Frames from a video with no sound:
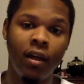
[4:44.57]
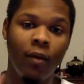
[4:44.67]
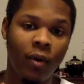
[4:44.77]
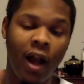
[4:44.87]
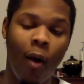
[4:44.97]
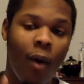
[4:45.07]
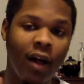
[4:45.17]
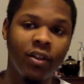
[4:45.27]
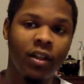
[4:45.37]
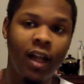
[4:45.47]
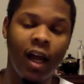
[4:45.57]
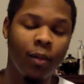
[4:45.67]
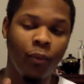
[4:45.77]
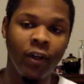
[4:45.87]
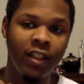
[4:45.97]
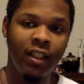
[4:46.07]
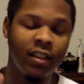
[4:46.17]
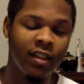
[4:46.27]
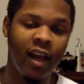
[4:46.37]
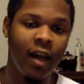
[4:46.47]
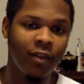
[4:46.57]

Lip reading: When I watched a lot of preseason games,